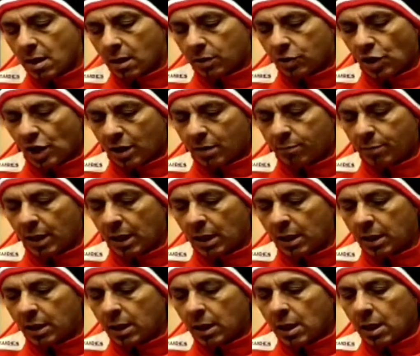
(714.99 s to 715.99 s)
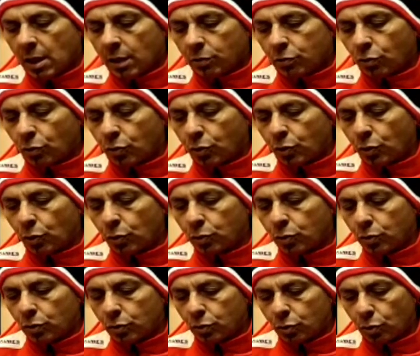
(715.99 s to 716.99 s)
Jack Miller, to
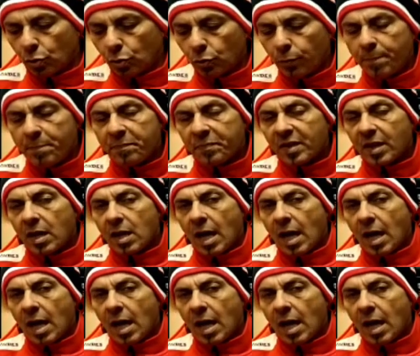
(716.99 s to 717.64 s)
Q2.